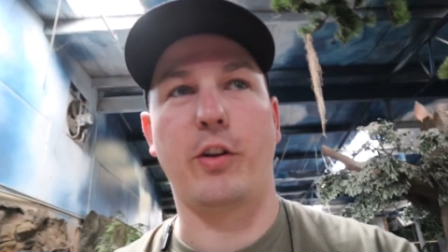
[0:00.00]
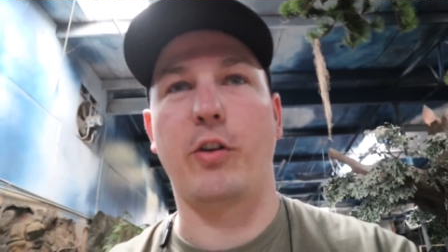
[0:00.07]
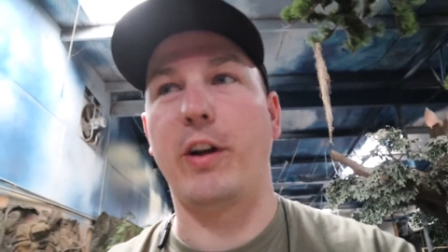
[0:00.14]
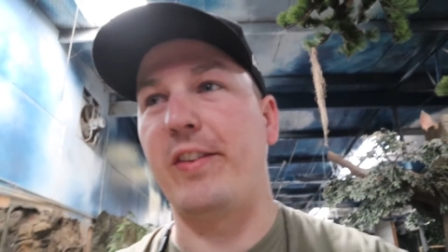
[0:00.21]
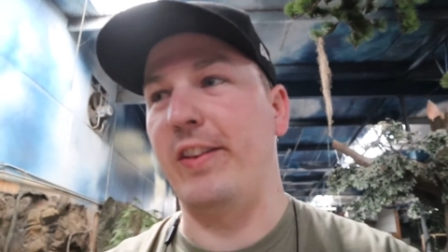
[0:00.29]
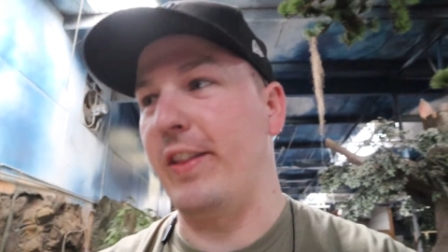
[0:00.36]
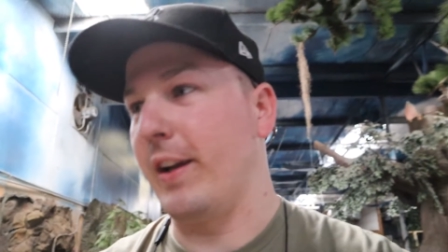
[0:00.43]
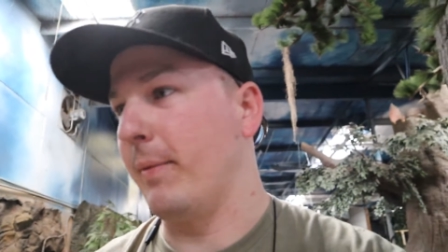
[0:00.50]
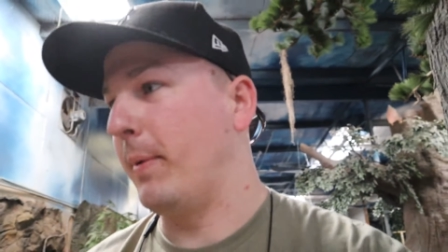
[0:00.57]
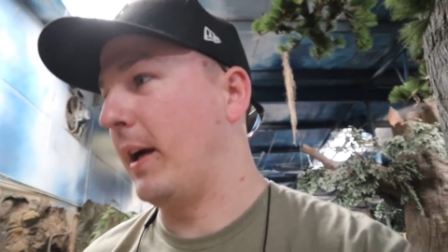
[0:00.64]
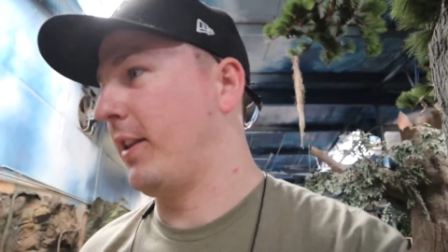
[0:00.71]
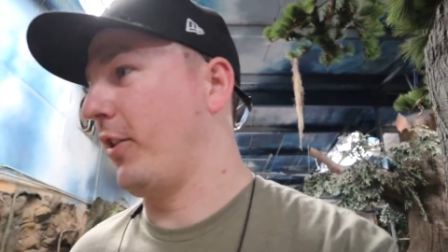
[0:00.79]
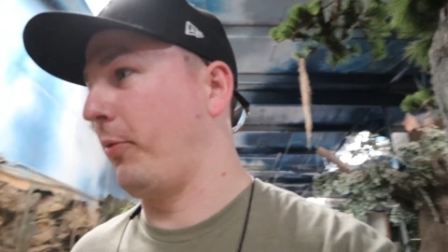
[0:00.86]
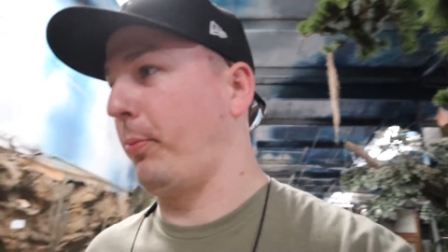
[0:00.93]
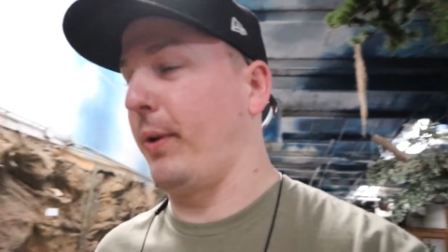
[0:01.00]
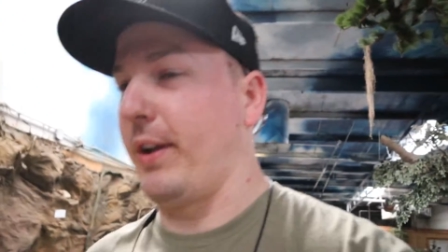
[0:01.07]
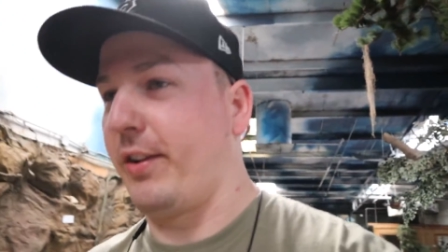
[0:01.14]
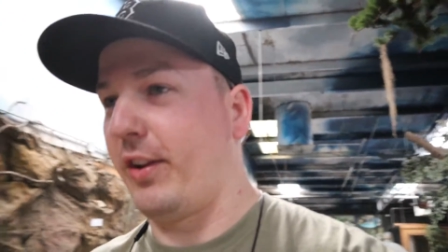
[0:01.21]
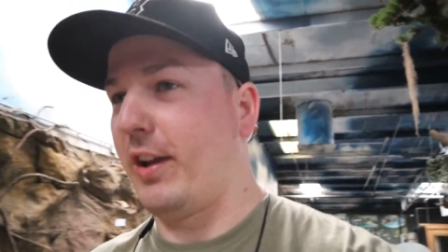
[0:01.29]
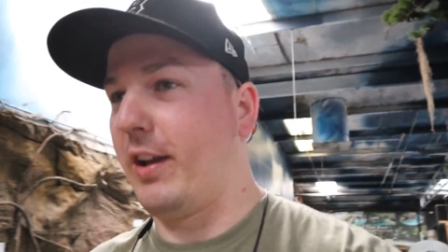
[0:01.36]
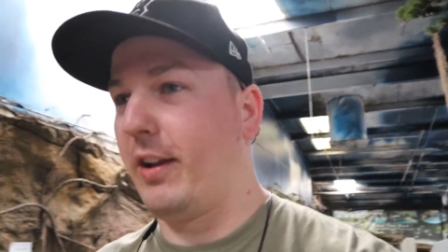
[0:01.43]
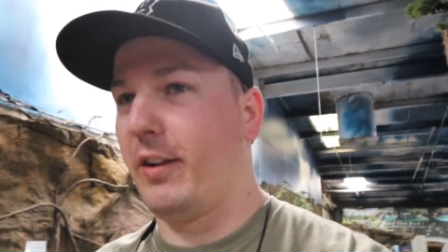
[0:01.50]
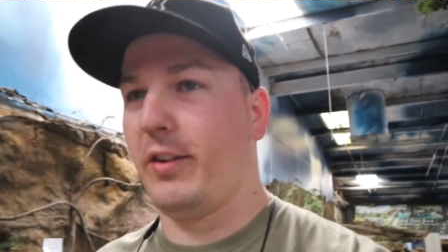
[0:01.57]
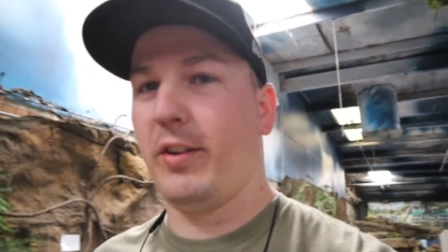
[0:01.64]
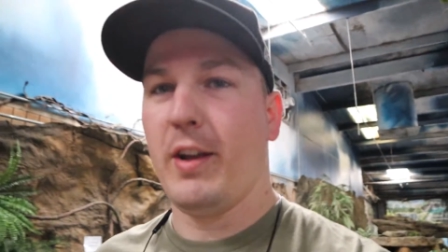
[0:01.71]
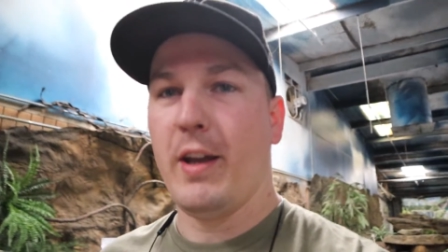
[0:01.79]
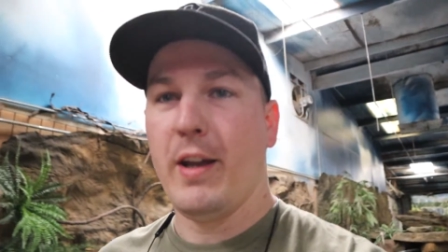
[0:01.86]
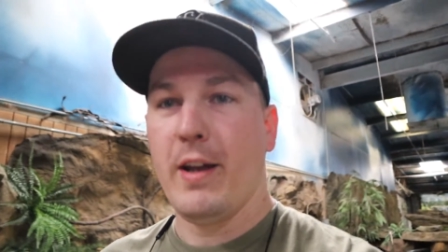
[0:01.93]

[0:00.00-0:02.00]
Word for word: the crazy thing about this place is